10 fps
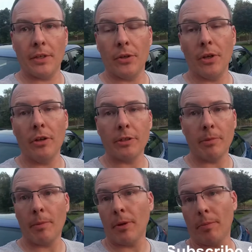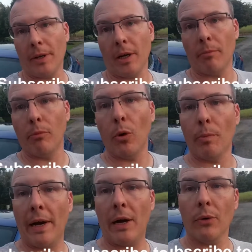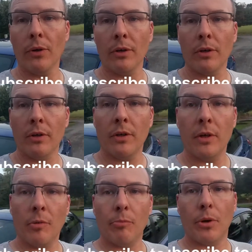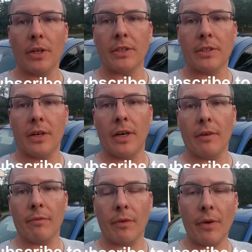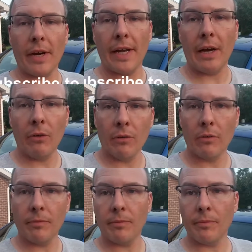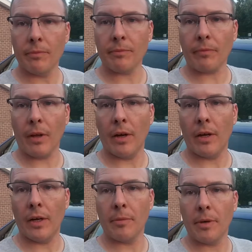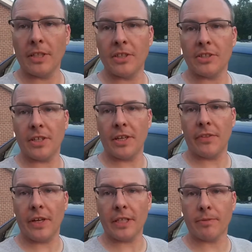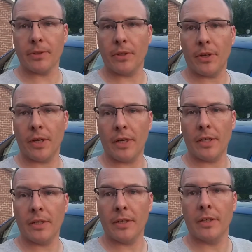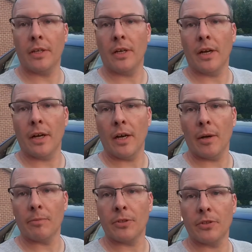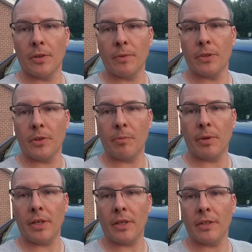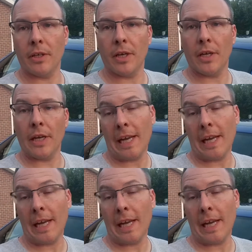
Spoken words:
who knows, you might be able to pick up more power. But for right now, I just say thanks for tuning in to Driven to Compete, and I